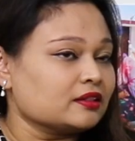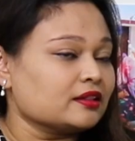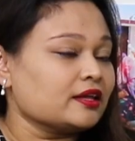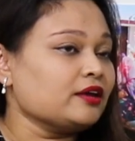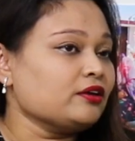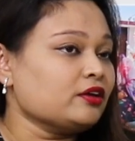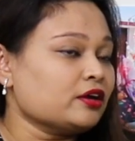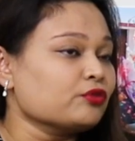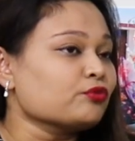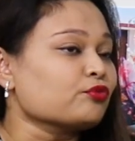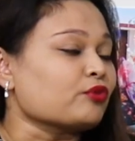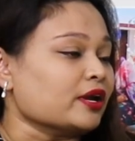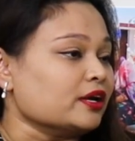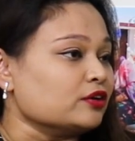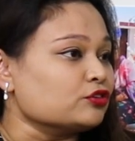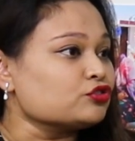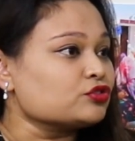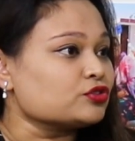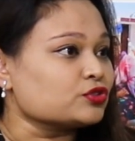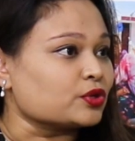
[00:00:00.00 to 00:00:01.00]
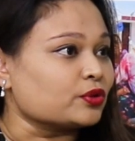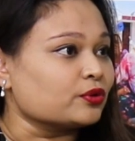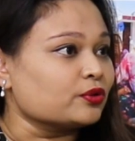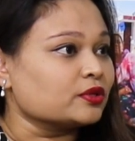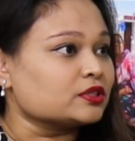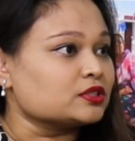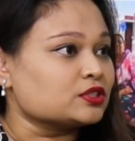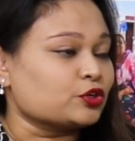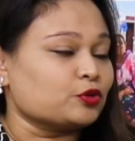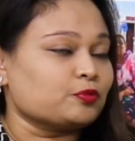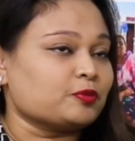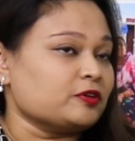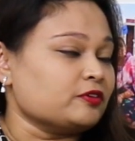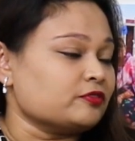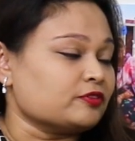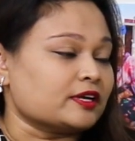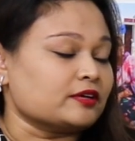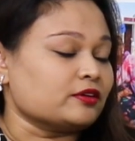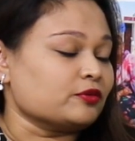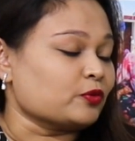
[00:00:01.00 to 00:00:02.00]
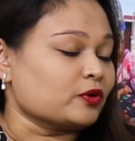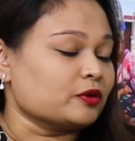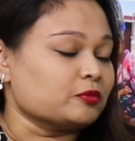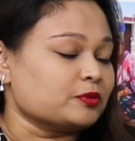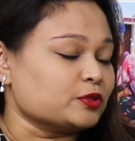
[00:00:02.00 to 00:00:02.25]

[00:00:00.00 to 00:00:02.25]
They can range, so it could be anywhere